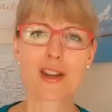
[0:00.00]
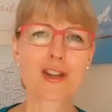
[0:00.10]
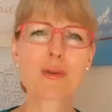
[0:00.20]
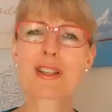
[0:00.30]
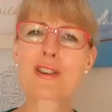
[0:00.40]

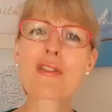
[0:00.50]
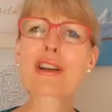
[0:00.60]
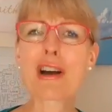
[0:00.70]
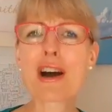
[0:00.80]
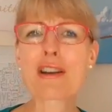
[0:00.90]
So it's not the
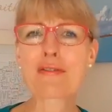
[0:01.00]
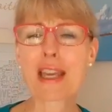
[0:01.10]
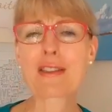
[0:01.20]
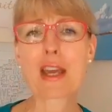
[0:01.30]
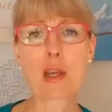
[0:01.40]
kind of
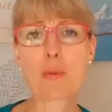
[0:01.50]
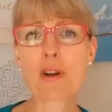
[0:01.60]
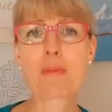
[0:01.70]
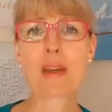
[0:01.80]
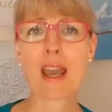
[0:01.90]
thing that you
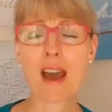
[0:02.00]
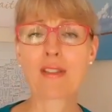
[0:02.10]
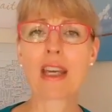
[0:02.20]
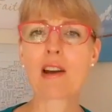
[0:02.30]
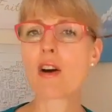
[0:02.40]
want to be having